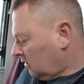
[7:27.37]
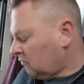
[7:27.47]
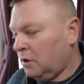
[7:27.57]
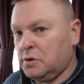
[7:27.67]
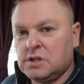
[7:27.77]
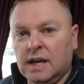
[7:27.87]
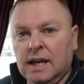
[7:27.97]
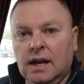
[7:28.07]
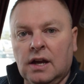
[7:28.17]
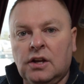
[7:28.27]
router
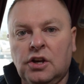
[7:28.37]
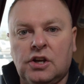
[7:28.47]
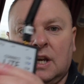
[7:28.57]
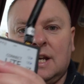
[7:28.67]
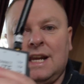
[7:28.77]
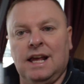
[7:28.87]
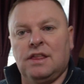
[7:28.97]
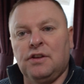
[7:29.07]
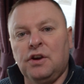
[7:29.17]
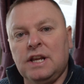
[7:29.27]
here, you can connect
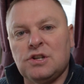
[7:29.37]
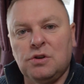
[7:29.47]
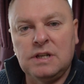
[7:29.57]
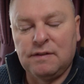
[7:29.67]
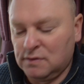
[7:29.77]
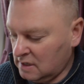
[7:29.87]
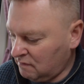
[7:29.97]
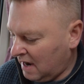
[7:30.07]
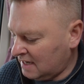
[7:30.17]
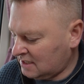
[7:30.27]
32 different
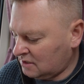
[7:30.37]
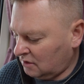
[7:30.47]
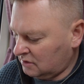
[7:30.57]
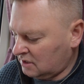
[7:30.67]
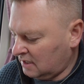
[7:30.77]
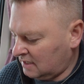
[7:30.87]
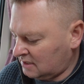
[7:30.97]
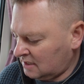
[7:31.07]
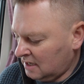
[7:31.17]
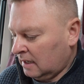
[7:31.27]
devices onto this,